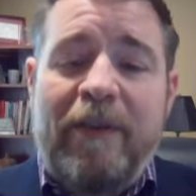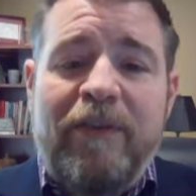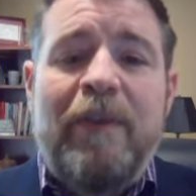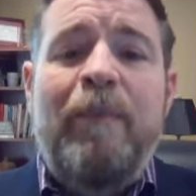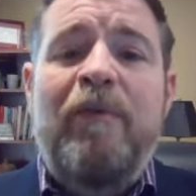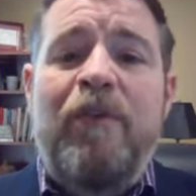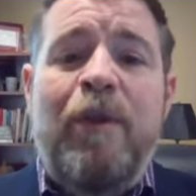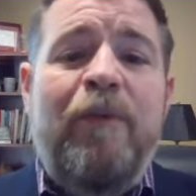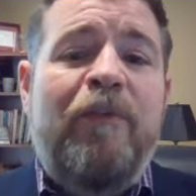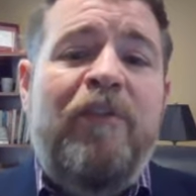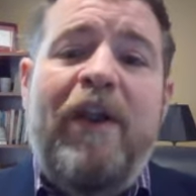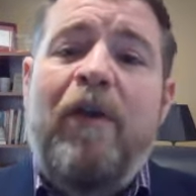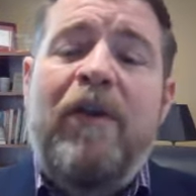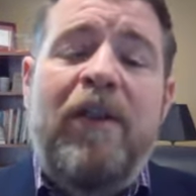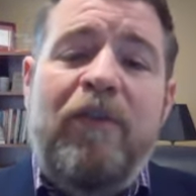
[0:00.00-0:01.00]
Now, some of you have
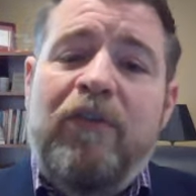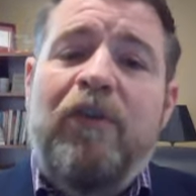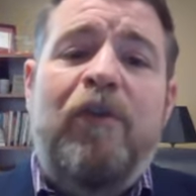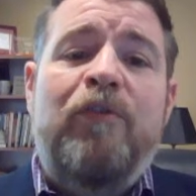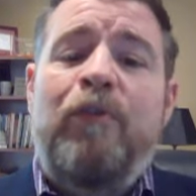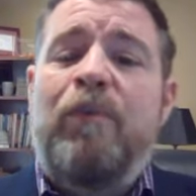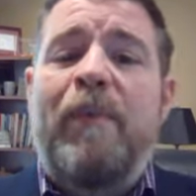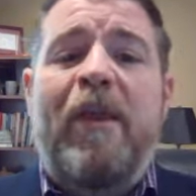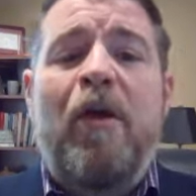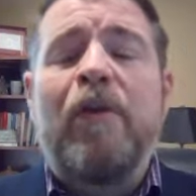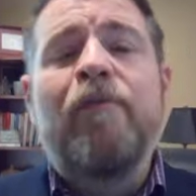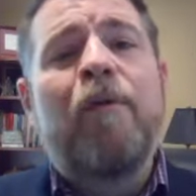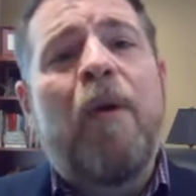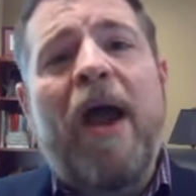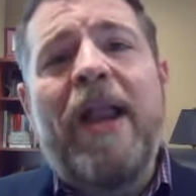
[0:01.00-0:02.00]
shared concerns with me
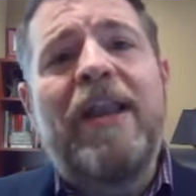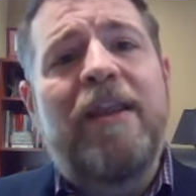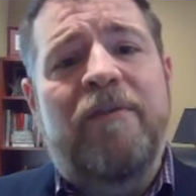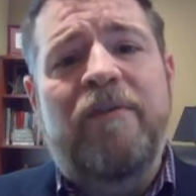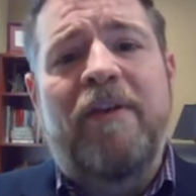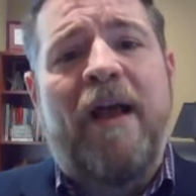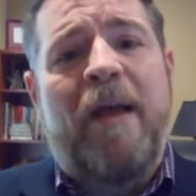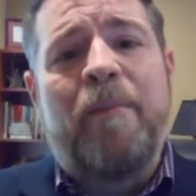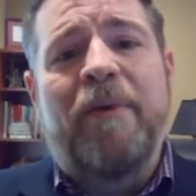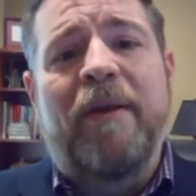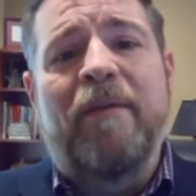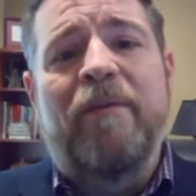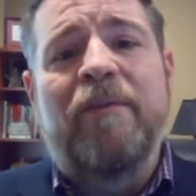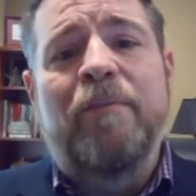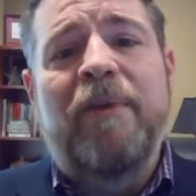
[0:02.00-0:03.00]
on a variety of
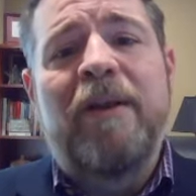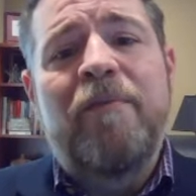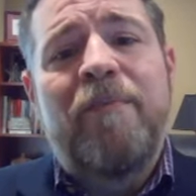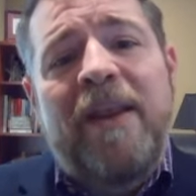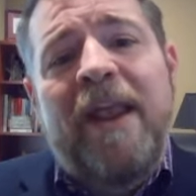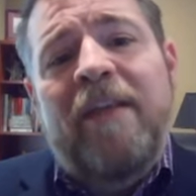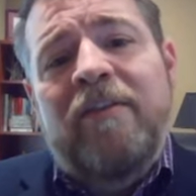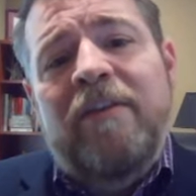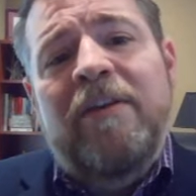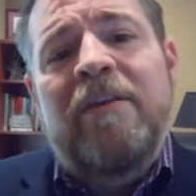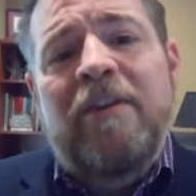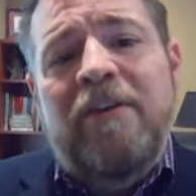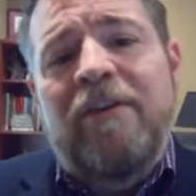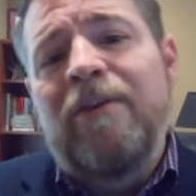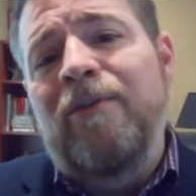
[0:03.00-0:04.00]
topics, but have been
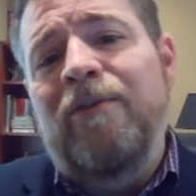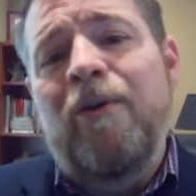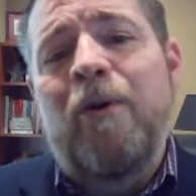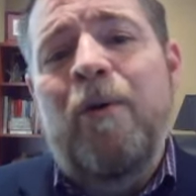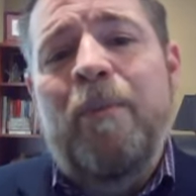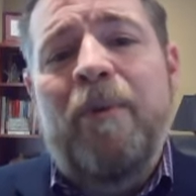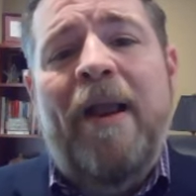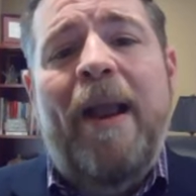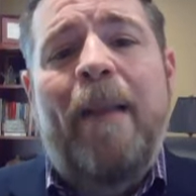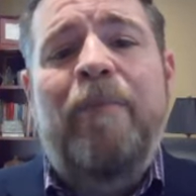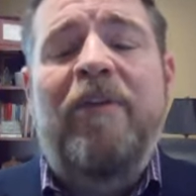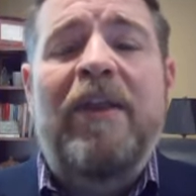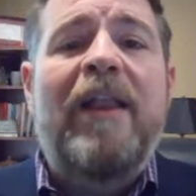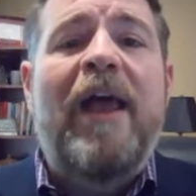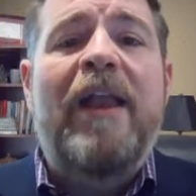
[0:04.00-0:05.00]
hesitant to do so,
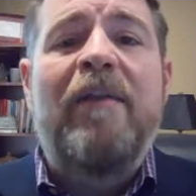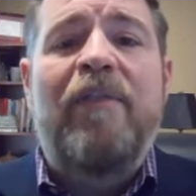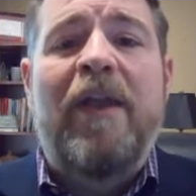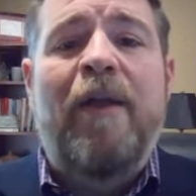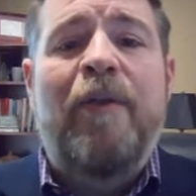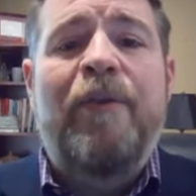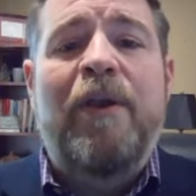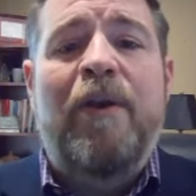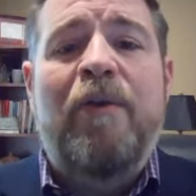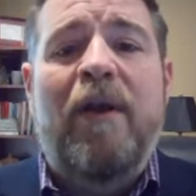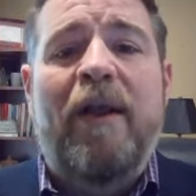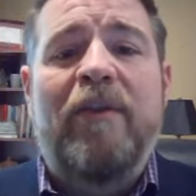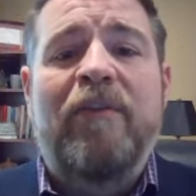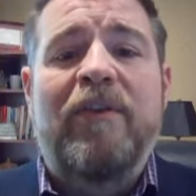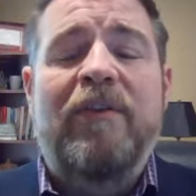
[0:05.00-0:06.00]
perhaps in light of the healthcare
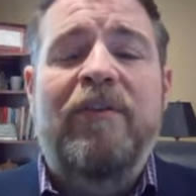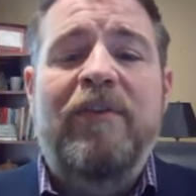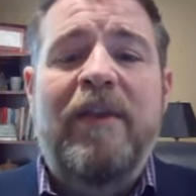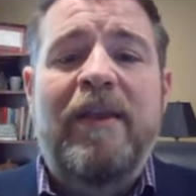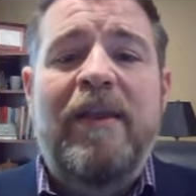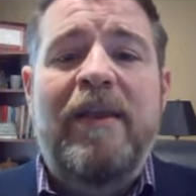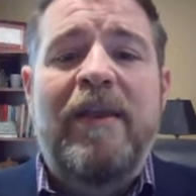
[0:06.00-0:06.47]
crisis.